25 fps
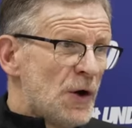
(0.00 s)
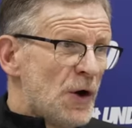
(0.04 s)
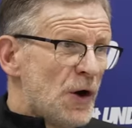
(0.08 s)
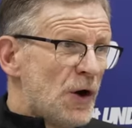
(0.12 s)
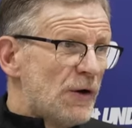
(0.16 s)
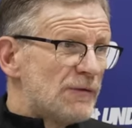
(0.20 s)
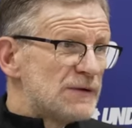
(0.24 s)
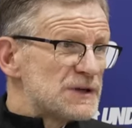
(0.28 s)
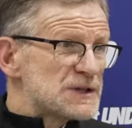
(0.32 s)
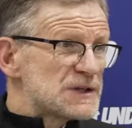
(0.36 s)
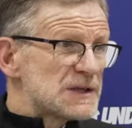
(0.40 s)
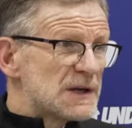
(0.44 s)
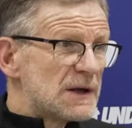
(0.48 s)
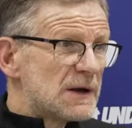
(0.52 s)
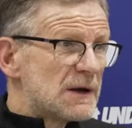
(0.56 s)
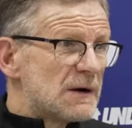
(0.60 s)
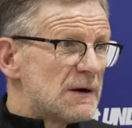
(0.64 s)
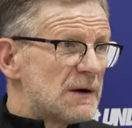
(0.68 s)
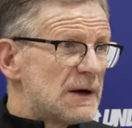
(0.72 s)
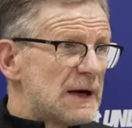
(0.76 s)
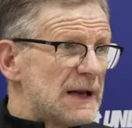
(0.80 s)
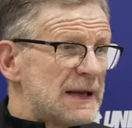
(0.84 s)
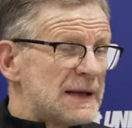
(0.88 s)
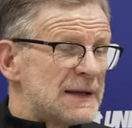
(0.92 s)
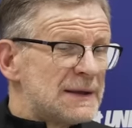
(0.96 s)
Obviously,
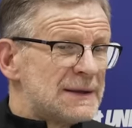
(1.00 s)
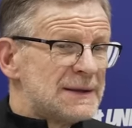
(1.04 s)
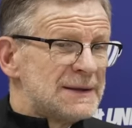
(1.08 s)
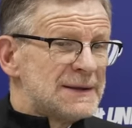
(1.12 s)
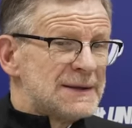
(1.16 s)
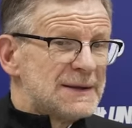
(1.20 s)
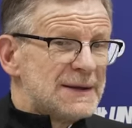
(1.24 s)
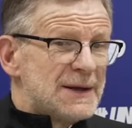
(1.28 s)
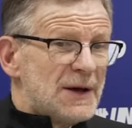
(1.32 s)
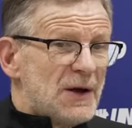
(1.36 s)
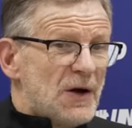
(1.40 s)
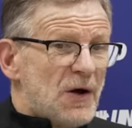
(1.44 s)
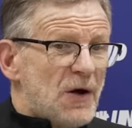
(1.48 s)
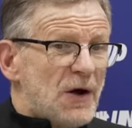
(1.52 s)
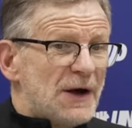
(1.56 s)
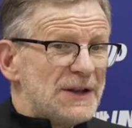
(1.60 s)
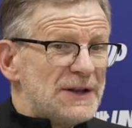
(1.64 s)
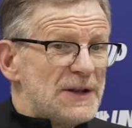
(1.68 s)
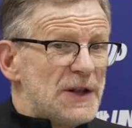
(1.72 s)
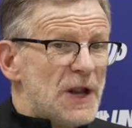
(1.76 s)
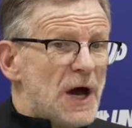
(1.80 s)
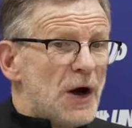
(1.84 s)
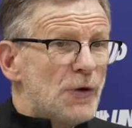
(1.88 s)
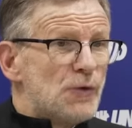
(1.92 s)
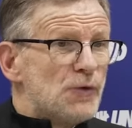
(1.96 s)
I
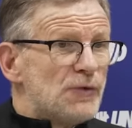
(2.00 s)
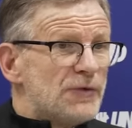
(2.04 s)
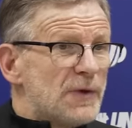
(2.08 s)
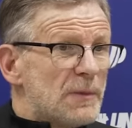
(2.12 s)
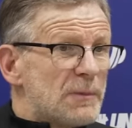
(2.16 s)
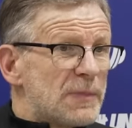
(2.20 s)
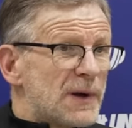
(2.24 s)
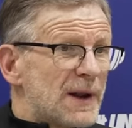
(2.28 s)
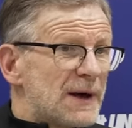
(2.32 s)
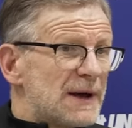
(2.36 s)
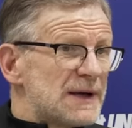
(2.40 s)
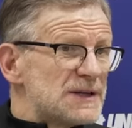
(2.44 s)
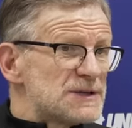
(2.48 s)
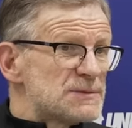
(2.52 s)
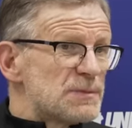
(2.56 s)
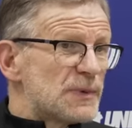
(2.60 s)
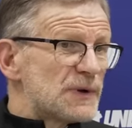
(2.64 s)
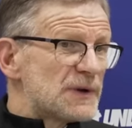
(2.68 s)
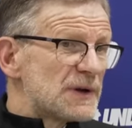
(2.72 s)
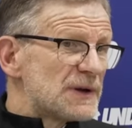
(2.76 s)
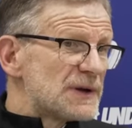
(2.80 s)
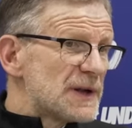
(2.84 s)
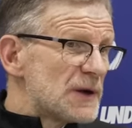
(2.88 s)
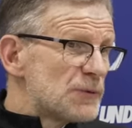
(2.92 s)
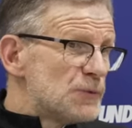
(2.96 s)
know the players,
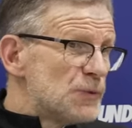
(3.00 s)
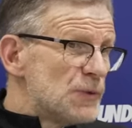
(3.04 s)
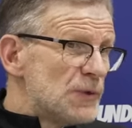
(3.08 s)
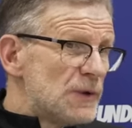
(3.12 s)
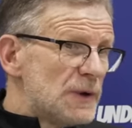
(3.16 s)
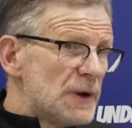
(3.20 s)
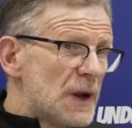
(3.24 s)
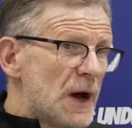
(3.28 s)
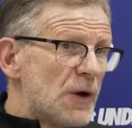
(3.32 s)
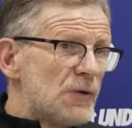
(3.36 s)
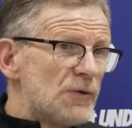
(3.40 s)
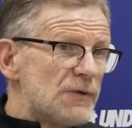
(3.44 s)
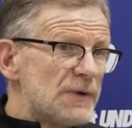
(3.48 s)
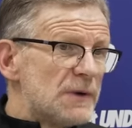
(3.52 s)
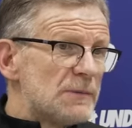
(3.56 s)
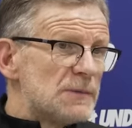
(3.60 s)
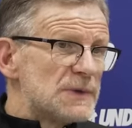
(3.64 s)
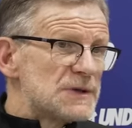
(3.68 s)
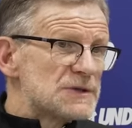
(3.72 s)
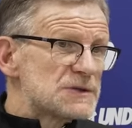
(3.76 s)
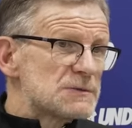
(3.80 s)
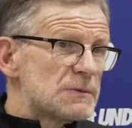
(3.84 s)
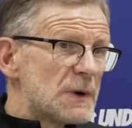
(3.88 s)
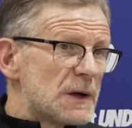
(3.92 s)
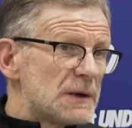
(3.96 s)
but I don't know them
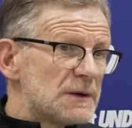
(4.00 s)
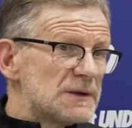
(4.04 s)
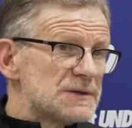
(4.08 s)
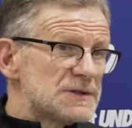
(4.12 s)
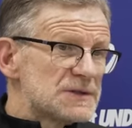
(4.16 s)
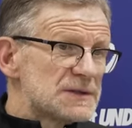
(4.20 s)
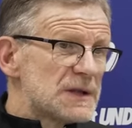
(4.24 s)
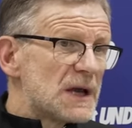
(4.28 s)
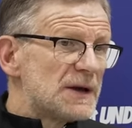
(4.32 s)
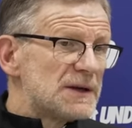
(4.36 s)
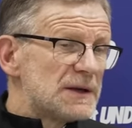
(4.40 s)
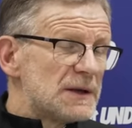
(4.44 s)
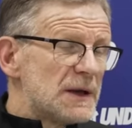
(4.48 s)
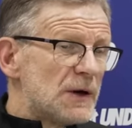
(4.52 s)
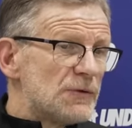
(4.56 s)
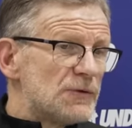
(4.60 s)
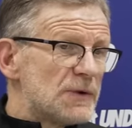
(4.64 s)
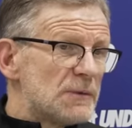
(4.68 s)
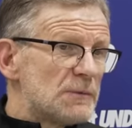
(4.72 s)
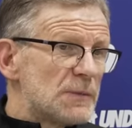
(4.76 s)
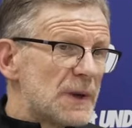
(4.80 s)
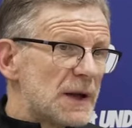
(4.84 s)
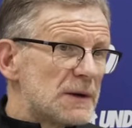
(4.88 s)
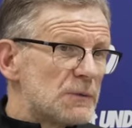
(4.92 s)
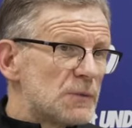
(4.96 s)
as well as they know
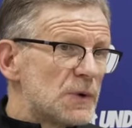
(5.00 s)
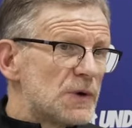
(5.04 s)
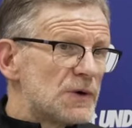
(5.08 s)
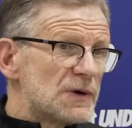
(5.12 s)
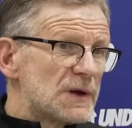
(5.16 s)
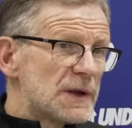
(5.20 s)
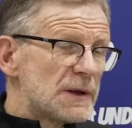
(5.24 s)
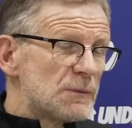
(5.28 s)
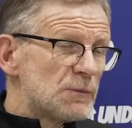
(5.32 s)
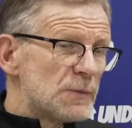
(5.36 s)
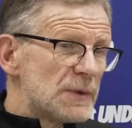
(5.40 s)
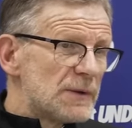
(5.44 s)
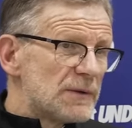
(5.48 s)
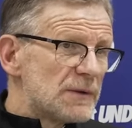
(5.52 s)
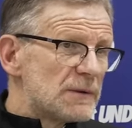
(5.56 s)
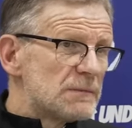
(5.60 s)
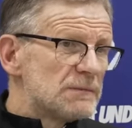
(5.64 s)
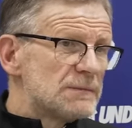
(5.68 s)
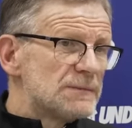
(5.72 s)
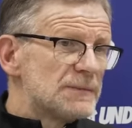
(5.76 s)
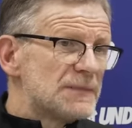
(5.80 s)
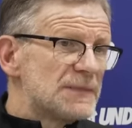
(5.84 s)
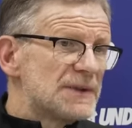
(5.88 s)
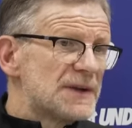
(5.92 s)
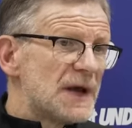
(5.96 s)
them. They work in with
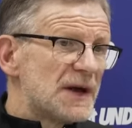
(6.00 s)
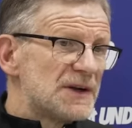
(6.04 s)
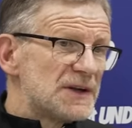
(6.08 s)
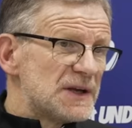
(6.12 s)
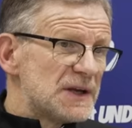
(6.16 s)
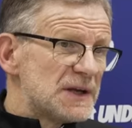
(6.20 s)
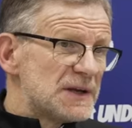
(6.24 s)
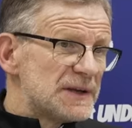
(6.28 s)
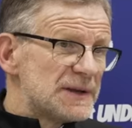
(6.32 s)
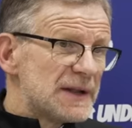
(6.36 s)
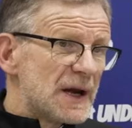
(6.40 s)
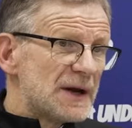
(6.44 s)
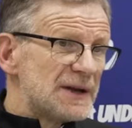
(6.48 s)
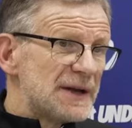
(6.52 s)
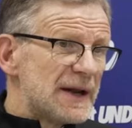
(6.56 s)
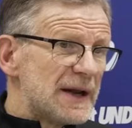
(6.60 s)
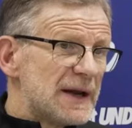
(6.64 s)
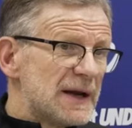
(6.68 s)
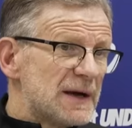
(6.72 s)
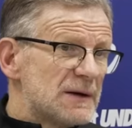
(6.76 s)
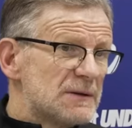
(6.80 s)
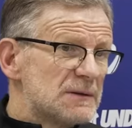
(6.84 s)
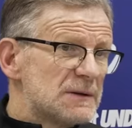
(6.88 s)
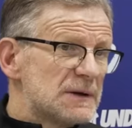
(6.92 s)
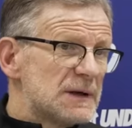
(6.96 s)
them day in, day
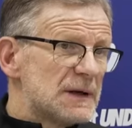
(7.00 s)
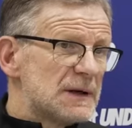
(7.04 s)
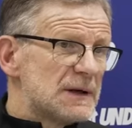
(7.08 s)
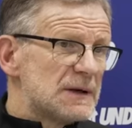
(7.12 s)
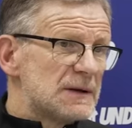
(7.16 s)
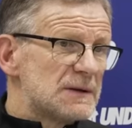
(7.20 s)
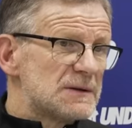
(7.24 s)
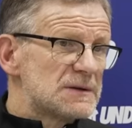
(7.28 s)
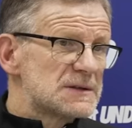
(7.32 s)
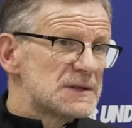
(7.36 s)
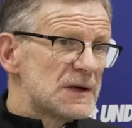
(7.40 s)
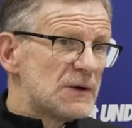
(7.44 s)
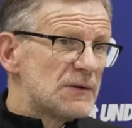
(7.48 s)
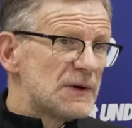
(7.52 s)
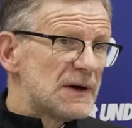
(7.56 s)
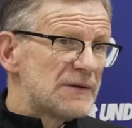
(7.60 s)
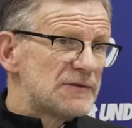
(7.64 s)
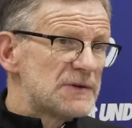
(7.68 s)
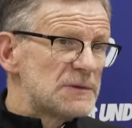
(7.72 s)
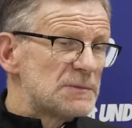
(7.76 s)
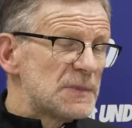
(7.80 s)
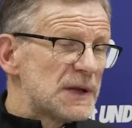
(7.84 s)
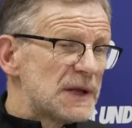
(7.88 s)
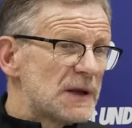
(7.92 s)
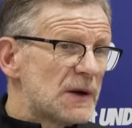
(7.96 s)
out, and so I have
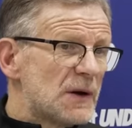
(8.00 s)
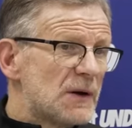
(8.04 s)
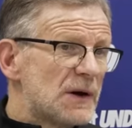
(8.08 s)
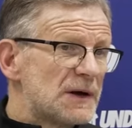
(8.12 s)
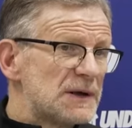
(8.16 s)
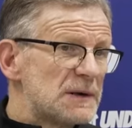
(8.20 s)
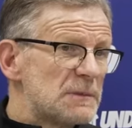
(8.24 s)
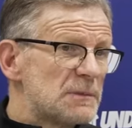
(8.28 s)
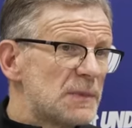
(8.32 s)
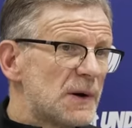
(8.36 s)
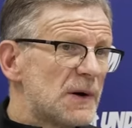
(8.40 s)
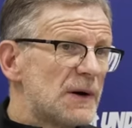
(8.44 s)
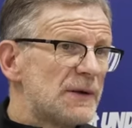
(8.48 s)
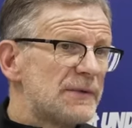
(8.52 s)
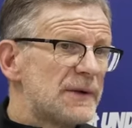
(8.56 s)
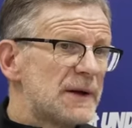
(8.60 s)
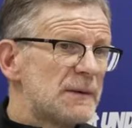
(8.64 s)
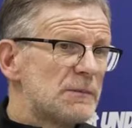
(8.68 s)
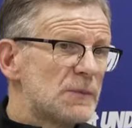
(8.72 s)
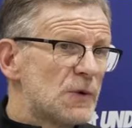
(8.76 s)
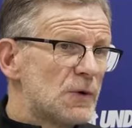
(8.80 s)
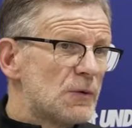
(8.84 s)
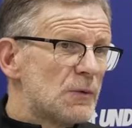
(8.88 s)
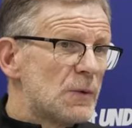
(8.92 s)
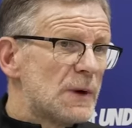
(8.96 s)
to be guided by
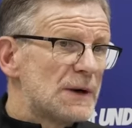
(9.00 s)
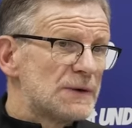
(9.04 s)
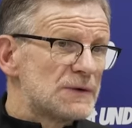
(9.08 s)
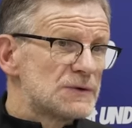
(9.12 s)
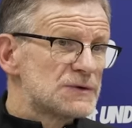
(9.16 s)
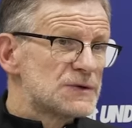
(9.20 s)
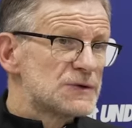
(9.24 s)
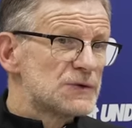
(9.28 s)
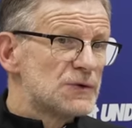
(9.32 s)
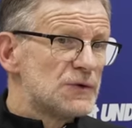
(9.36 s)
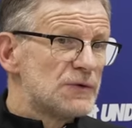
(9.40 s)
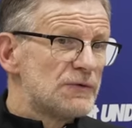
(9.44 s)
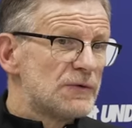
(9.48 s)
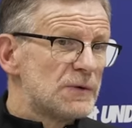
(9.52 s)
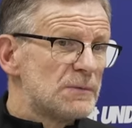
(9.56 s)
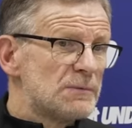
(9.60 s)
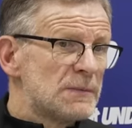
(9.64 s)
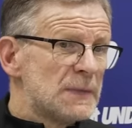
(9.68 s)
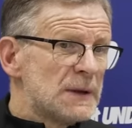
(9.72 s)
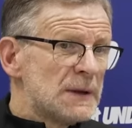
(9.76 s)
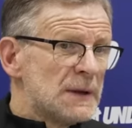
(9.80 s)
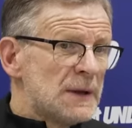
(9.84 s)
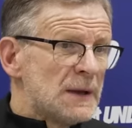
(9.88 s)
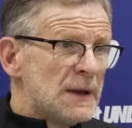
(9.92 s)
them or one or two of them.